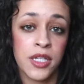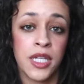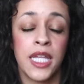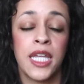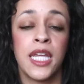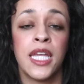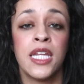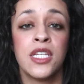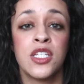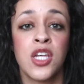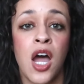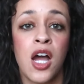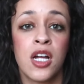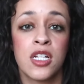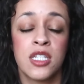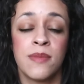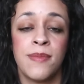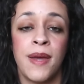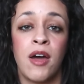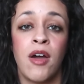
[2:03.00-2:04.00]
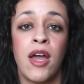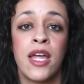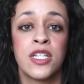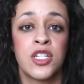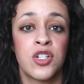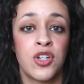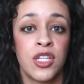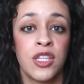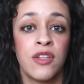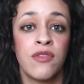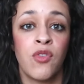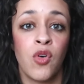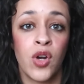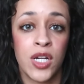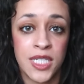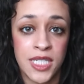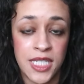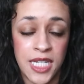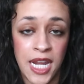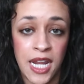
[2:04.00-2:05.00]
he talks about entering the
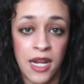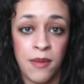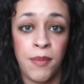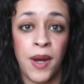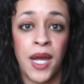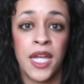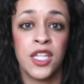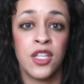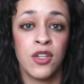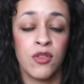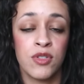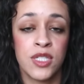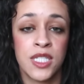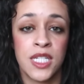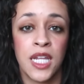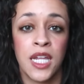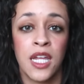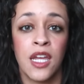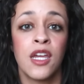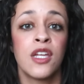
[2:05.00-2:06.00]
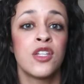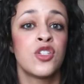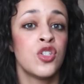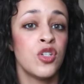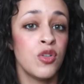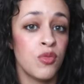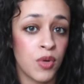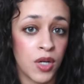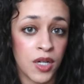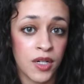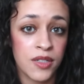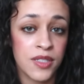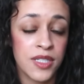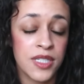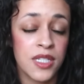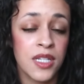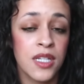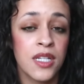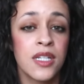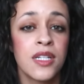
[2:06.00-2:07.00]
void state by using two
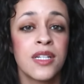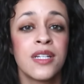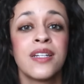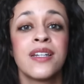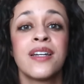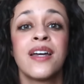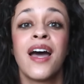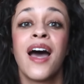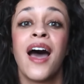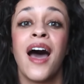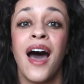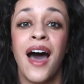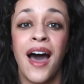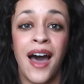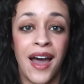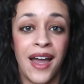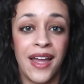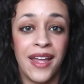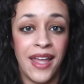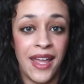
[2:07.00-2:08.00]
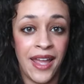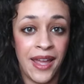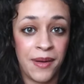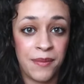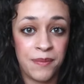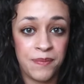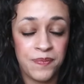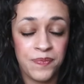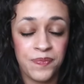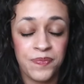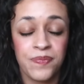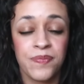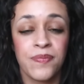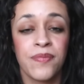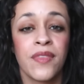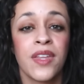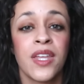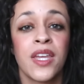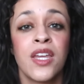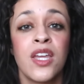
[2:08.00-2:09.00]
words, I am.
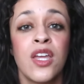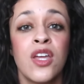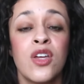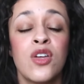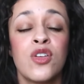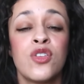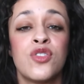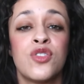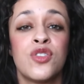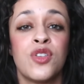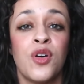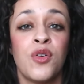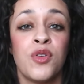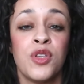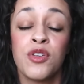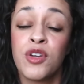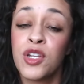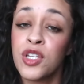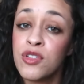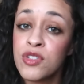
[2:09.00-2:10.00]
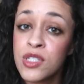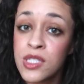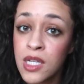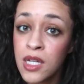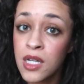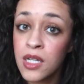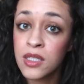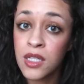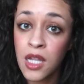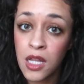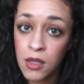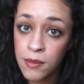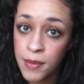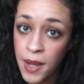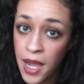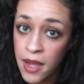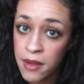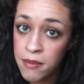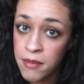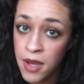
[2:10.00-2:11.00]
So you can use the
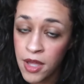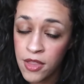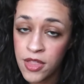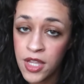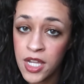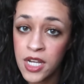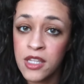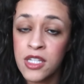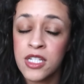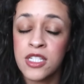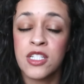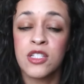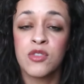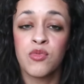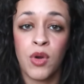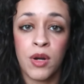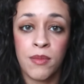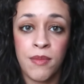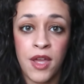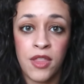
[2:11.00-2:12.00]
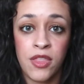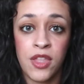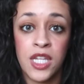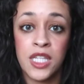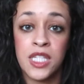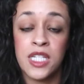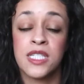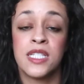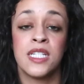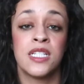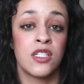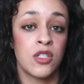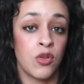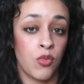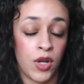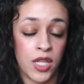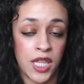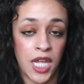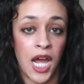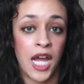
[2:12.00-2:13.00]
lullaby method. This is one method. This isn't the
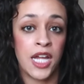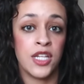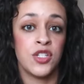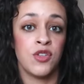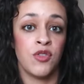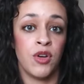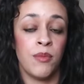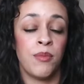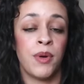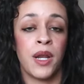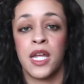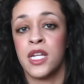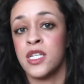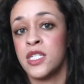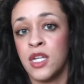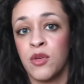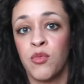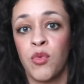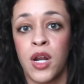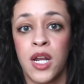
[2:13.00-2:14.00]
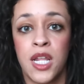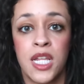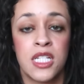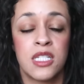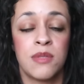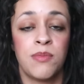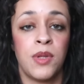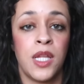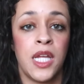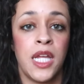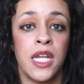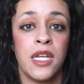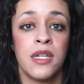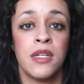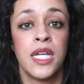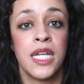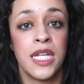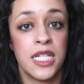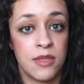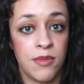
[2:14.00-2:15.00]
way that I do it, but I did want to explain
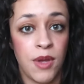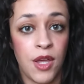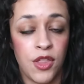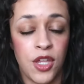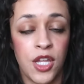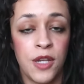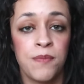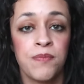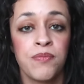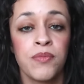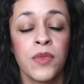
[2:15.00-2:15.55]
his method.